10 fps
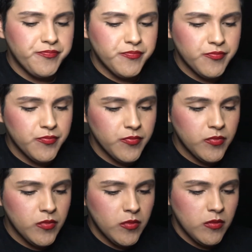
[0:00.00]

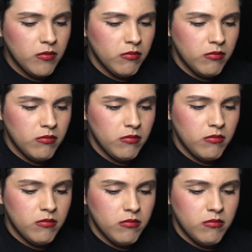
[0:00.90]

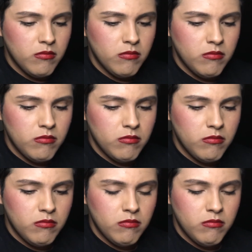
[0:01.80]

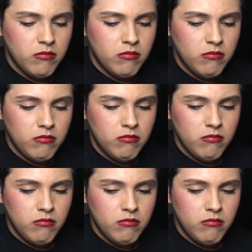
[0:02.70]
(no one is talking)